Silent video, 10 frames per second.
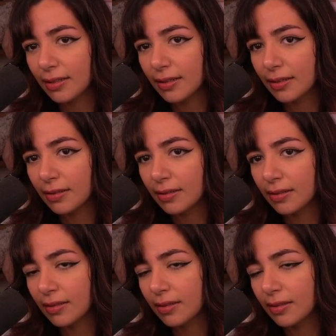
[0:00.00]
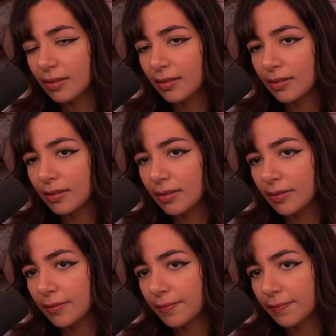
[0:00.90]

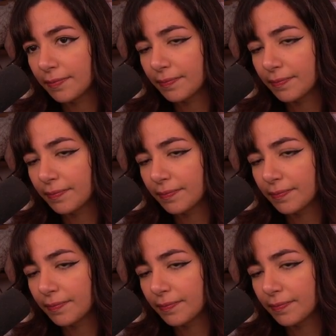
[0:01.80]
(no one is talking)